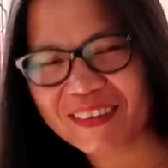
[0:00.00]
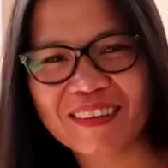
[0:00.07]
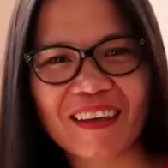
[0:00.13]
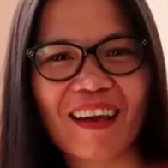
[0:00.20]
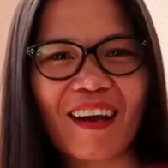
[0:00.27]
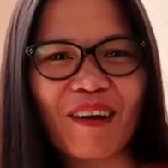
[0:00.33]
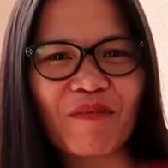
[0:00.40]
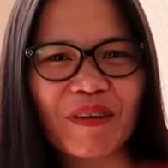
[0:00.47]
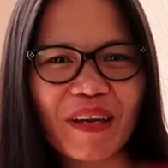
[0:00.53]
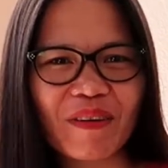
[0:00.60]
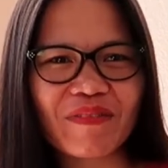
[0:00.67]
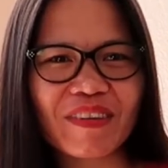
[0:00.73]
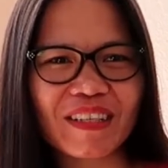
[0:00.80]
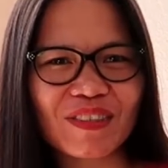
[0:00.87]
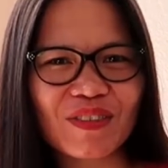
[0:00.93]
Yeah, we
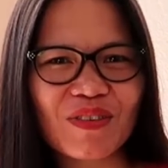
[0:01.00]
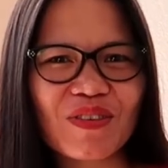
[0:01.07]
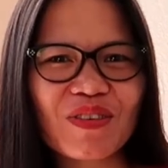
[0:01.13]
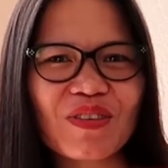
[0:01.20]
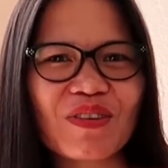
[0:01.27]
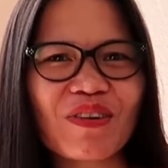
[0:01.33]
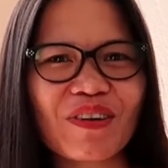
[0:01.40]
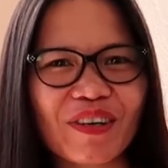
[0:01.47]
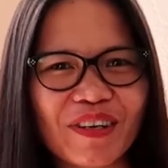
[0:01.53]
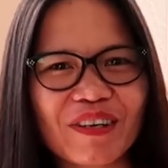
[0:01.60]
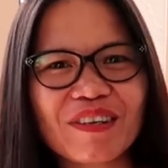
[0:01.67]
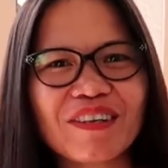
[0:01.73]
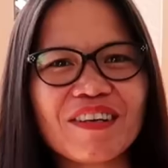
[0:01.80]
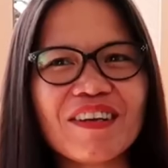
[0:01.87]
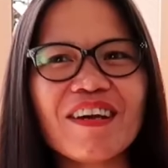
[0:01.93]
have the new store
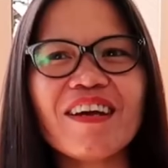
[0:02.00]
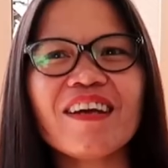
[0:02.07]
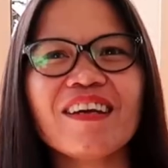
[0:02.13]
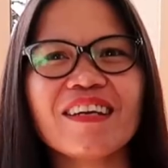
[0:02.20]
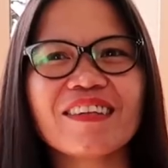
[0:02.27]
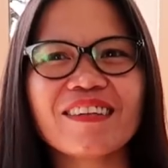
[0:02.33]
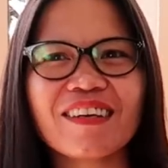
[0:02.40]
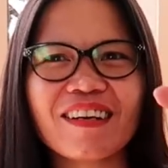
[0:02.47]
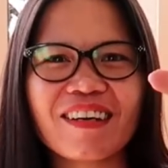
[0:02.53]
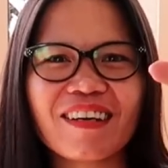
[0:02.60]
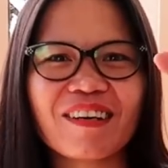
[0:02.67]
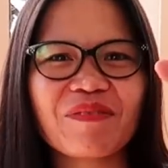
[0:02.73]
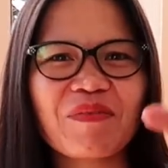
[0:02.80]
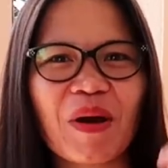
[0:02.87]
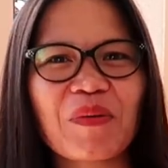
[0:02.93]
in
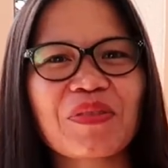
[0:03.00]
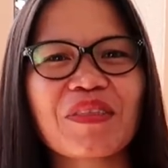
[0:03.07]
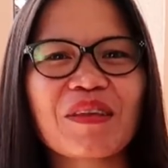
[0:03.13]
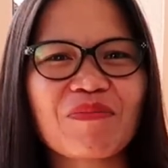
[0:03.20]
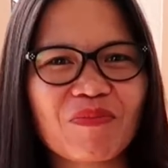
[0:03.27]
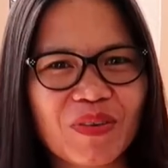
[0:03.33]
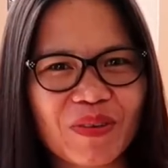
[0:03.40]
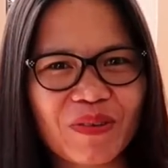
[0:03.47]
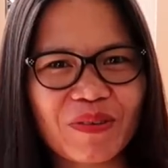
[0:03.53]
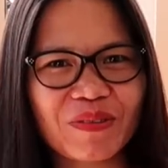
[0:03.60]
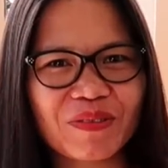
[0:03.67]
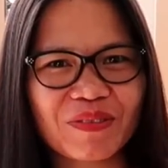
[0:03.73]
Mountain View.